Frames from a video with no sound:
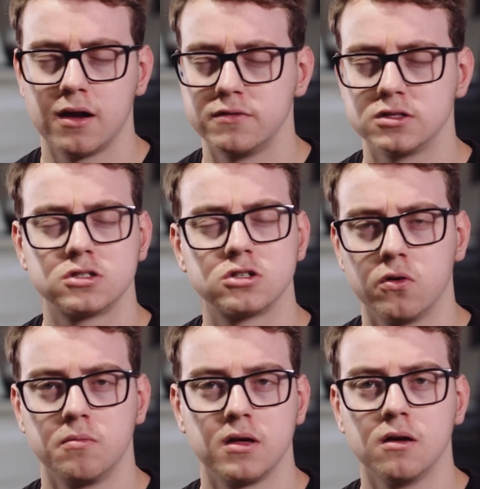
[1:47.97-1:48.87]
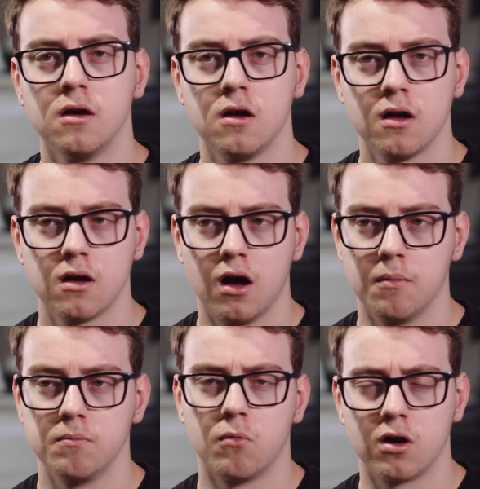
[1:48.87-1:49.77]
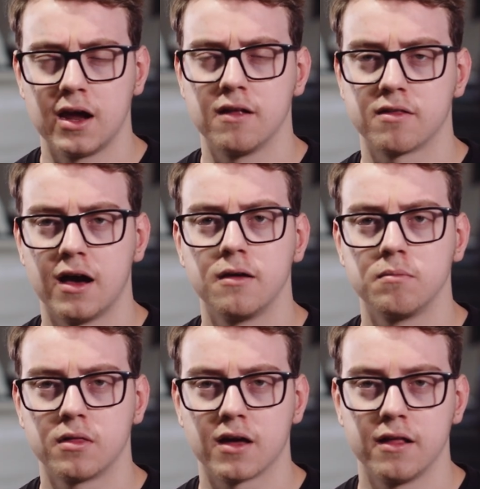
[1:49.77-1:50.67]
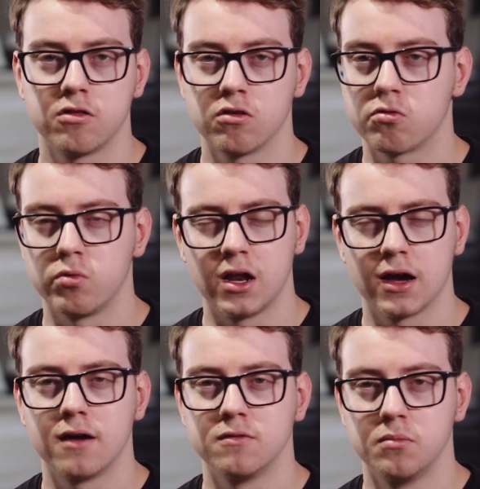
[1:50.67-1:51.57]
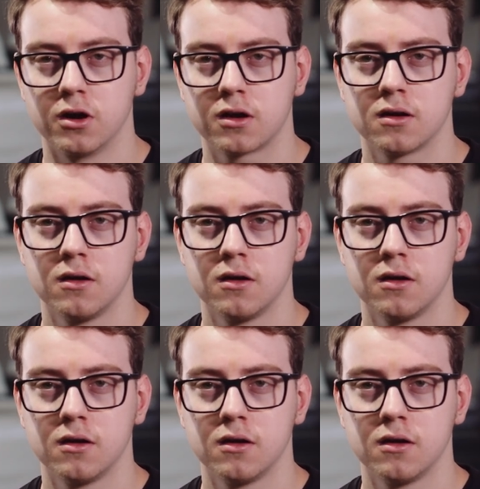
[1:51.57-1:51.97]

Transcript: kind of just showing me um, more hands-on besides just reading out of a book.